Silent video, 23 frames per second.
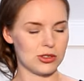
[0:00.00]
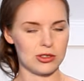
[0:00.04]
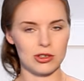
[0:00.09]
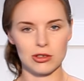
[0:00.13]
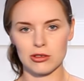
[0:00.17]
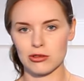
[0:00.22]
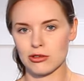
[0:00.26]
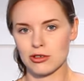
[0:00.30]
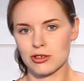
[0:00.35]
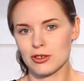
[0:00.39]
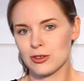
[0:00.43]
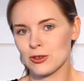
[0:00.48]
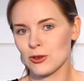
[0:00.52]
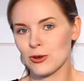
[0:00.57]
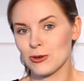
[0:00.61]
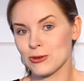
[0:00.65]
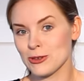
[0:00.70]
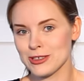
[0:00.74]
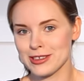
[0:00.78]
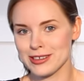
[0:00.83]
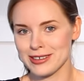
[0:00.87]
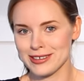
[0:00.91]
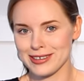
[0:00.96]
don't
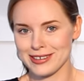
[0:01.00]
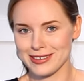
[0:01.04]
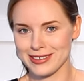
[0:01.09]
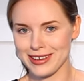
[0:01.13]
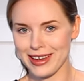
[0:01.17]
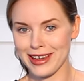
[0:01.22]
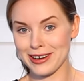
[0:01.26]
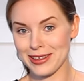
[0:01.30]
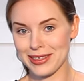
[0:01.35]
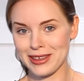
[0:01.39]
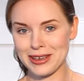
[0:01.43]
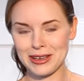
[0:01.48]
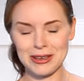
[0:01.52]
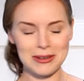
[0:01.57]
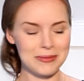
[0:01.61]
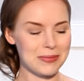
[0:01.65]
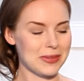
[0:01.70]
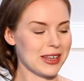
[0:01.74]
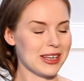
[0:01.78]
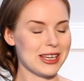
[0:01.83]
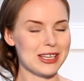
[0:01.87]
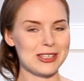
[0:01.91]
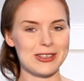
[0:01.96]
notice anything,
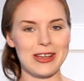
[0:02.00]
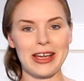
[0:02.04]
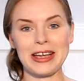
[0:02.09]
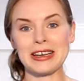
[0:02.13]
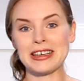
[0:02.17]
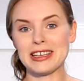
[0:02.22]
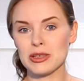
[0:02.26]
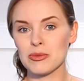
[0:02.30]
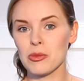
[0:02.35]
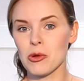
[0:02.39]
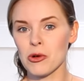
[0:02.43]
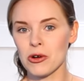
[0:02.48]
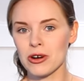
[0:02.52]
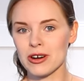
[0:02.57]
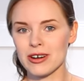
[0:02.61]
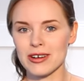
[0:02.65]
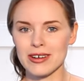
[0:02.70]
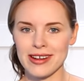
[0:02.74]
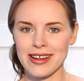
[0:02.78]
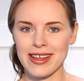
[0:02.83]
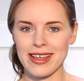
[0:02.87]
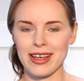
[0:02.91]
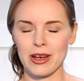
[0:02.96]
so I need more.
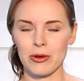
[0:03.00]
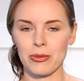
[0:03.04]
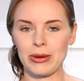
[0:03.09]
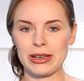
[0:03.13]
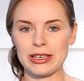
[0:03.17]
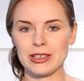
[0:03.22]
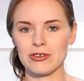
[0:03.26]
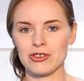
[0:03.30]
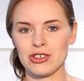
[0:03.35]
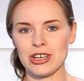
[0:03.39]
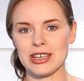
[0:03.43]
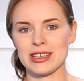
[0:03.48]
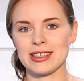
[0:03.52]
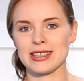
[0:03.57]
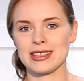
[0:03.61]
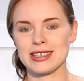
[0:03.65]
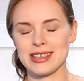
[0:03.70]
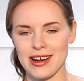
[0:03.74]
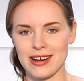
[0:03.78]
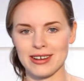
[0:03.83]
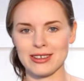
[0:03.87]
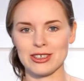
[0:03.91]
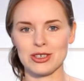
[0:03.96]
When you just
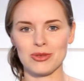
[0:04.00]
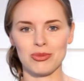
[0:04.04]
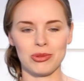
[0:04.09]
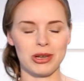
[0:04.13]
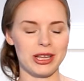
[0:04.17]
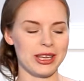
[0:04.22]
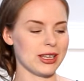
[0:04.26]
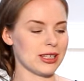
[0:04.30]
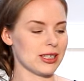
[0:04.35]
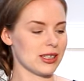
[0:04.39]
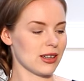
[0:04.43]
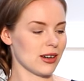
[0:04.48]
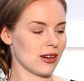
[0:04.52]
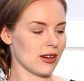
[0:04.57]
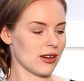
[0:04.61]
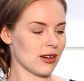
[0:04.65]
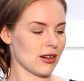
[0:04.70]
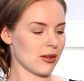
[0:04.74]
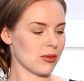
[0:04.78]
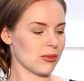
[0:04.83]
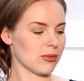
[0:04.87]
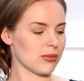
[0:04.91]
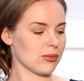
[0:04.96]
start to play
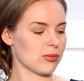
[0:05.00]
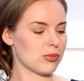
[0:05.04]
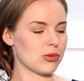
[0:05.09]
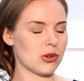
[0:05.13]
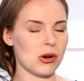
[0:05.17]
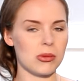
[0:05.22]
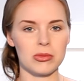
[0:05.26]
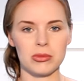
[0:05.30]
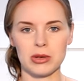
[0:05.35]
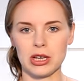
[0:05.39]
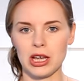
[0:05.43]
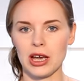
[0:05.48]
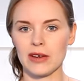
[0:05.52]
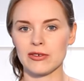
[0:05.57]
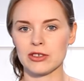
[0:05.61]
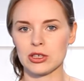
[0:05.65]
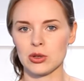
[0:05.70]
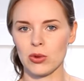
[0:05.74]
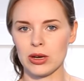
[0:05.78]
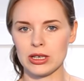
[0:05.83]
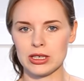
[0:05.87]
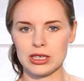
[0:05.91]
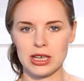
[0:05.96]
guitar, probably
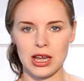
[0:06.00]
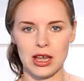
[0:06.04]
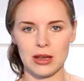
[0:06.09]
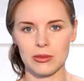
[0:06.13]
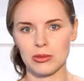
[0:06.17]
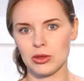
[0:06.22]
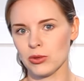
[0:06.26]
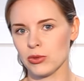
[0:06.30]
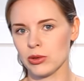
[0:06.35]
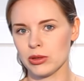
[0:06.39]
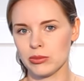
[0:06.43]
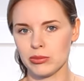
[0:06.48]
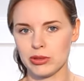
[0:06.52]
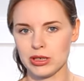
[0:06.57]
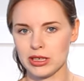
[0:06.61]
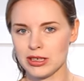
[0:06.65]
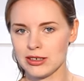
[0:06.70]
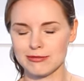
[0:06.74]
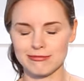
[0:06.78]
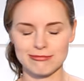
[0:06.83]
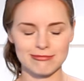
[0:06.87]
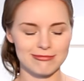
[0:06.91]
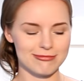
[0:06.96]
after one time you will
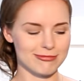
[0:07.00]
be